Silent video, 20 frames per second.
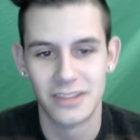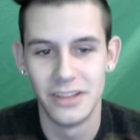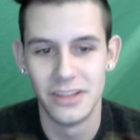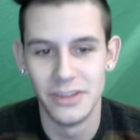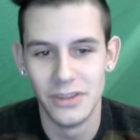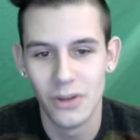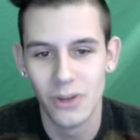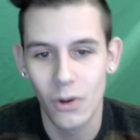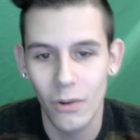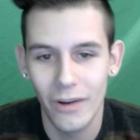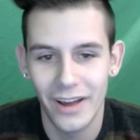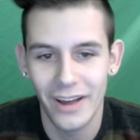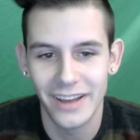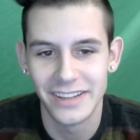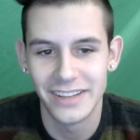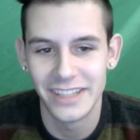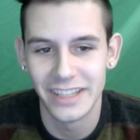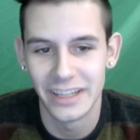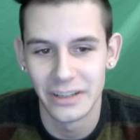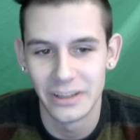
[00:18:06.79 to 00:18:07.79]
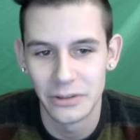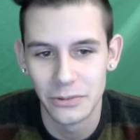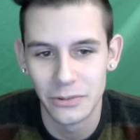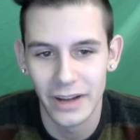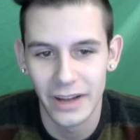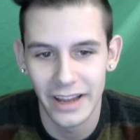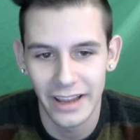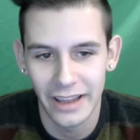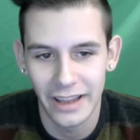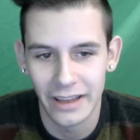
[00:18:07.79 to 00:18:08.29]
no idea who
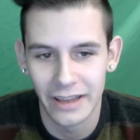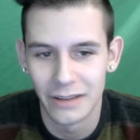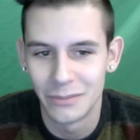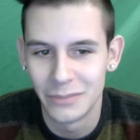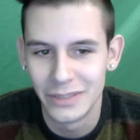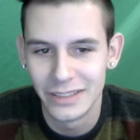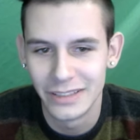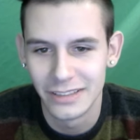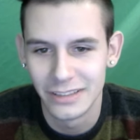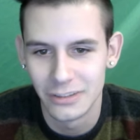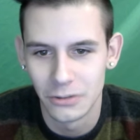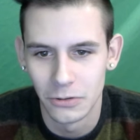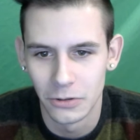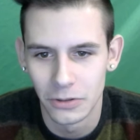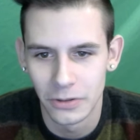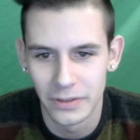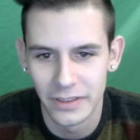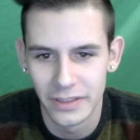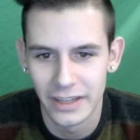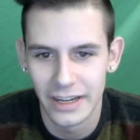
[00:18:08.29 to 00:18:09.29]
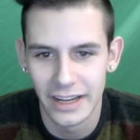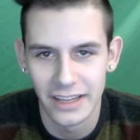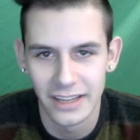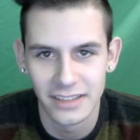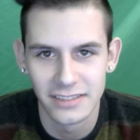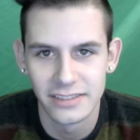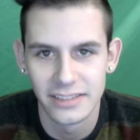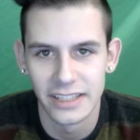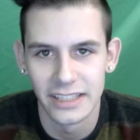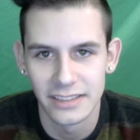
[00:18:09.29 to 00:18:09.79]
I am or that I
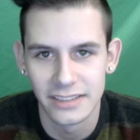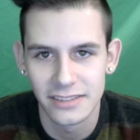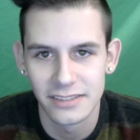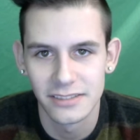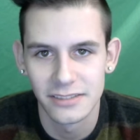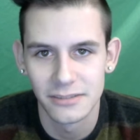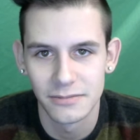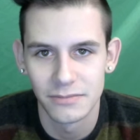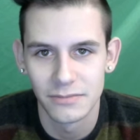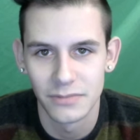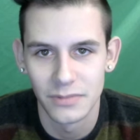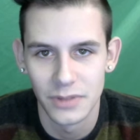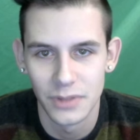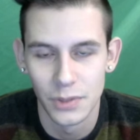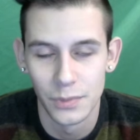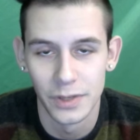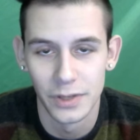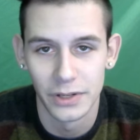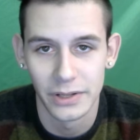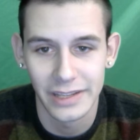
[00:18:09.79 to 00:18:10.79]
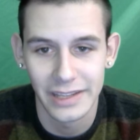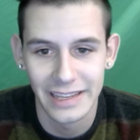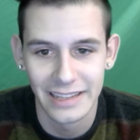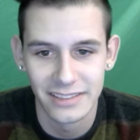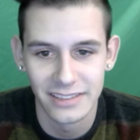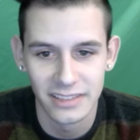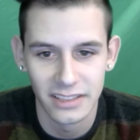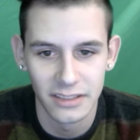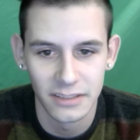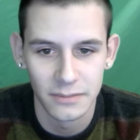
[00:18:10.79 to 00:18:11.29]
exist, the real
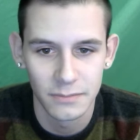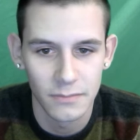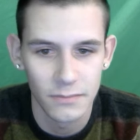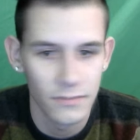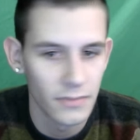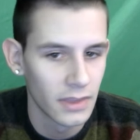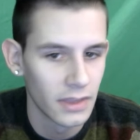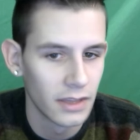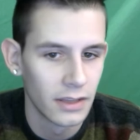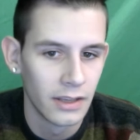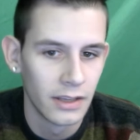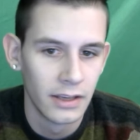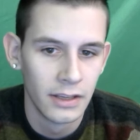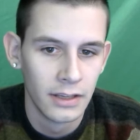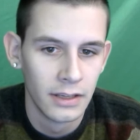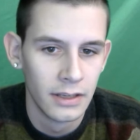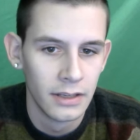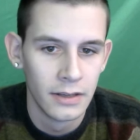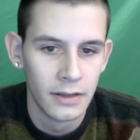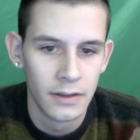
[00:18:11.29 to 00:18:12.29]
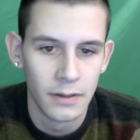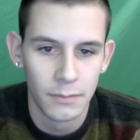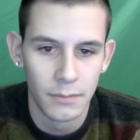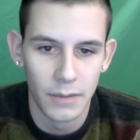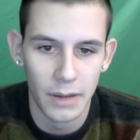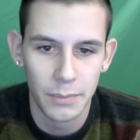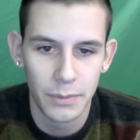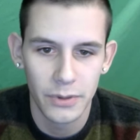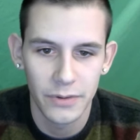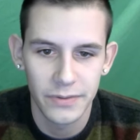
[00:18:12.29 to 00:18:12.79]
Kenzie.
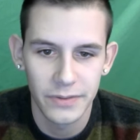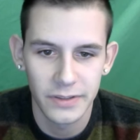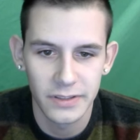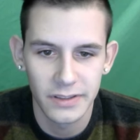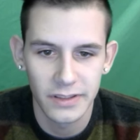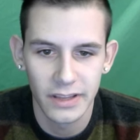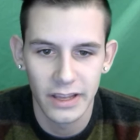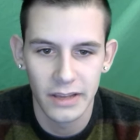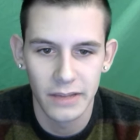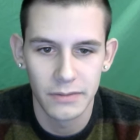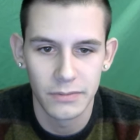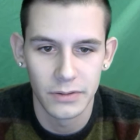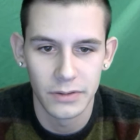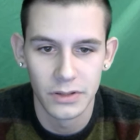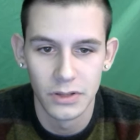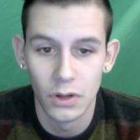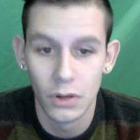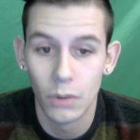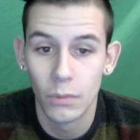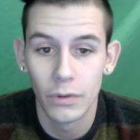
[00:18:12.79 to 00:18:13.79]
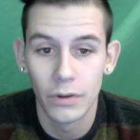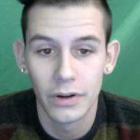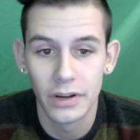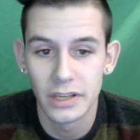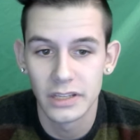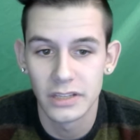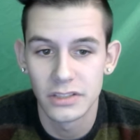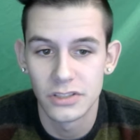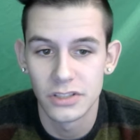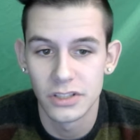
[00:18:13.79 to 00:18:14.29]
My perfect life with no
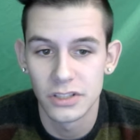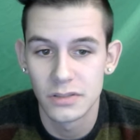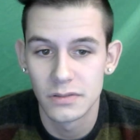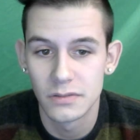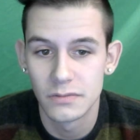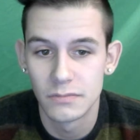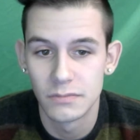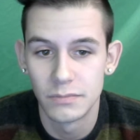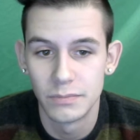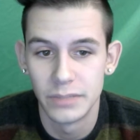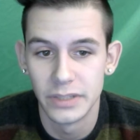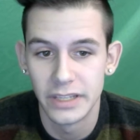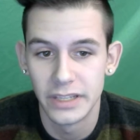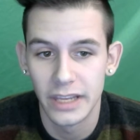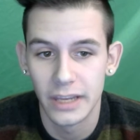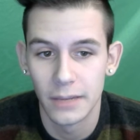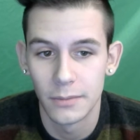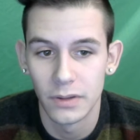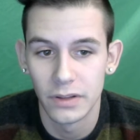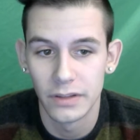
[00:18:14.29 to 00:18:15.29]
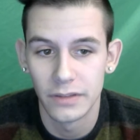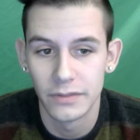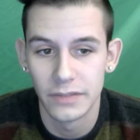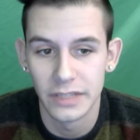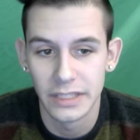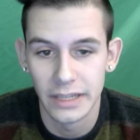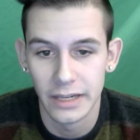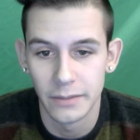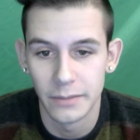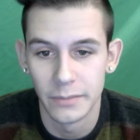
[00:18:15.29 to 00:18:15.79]
worries just became a
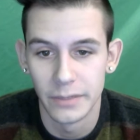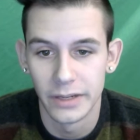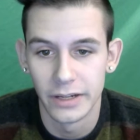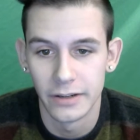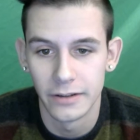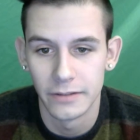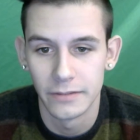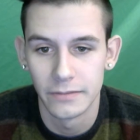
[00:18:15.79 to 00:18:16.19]
living nightmare.